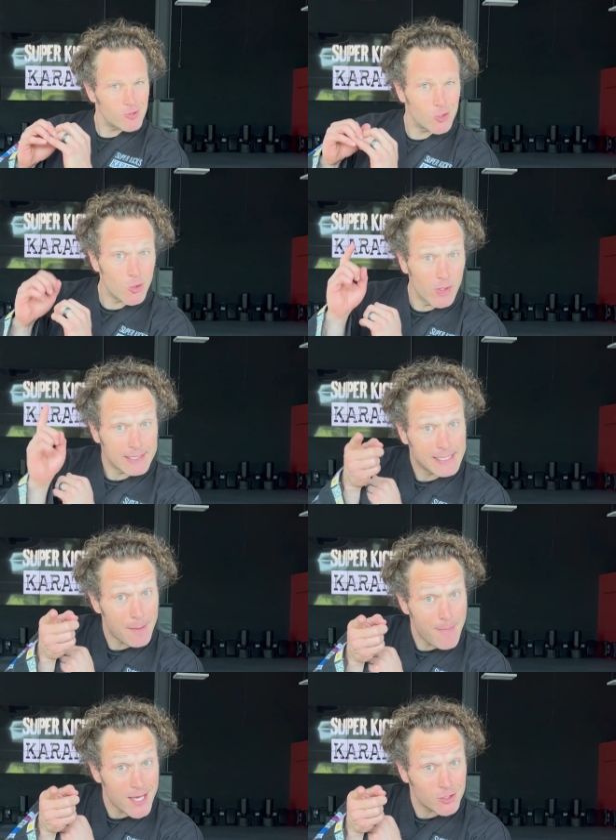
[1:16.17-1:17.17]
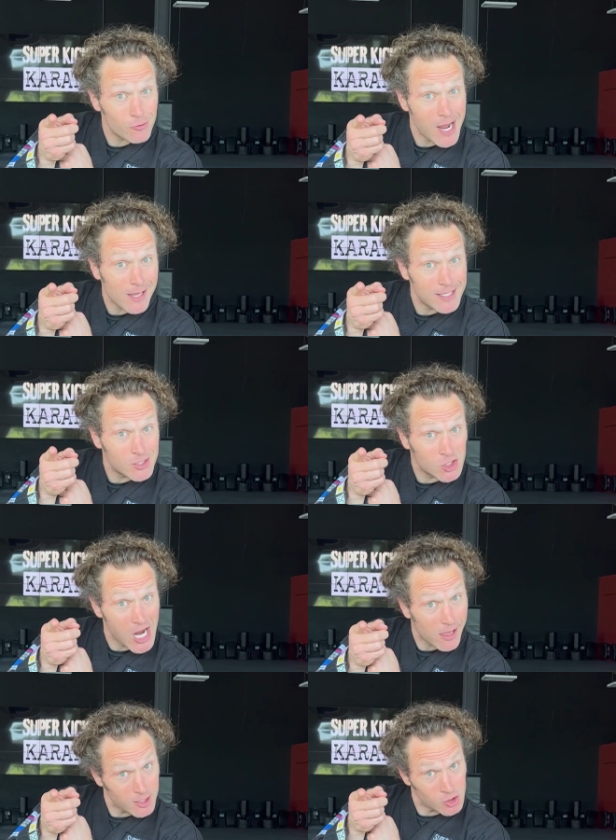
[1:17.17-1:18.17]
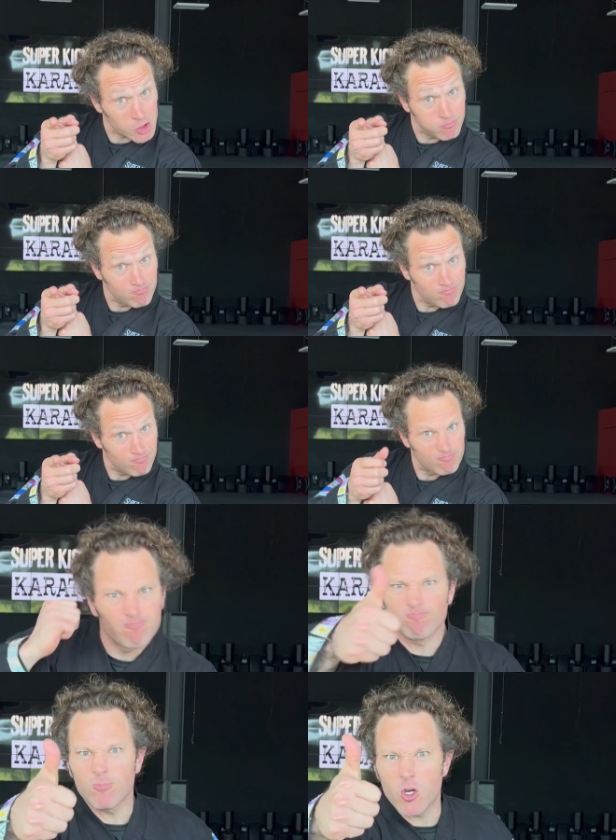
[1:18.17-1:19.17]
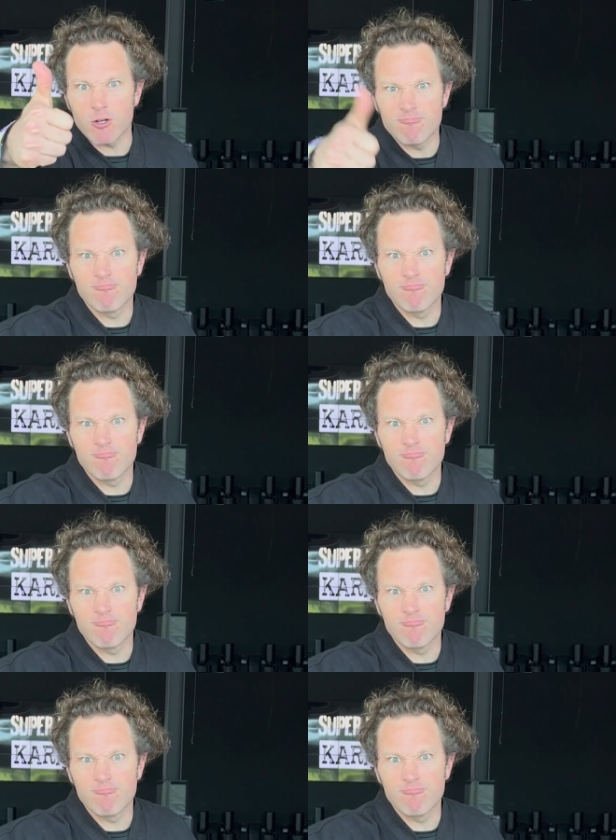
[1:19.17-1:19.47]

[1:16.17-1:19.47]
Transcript: do you accept Master Alley's challenge? Yes. Good.